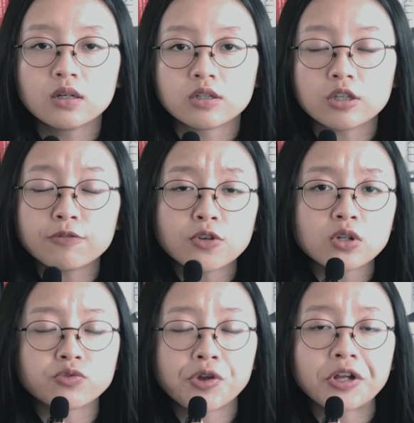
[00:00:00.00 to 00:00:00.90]
If you
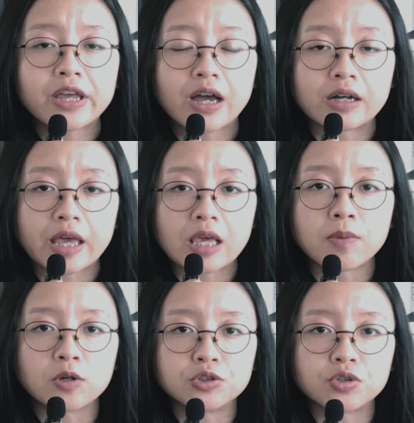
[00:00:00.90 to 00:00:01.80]
are really
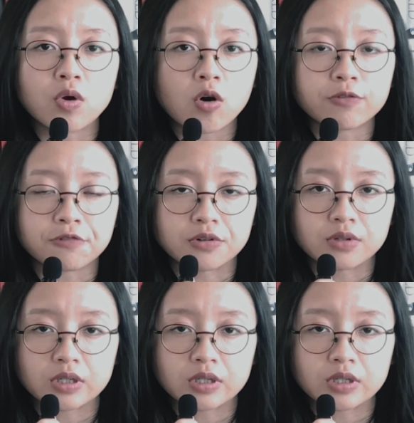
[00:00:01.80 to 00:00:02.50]
unable to offer a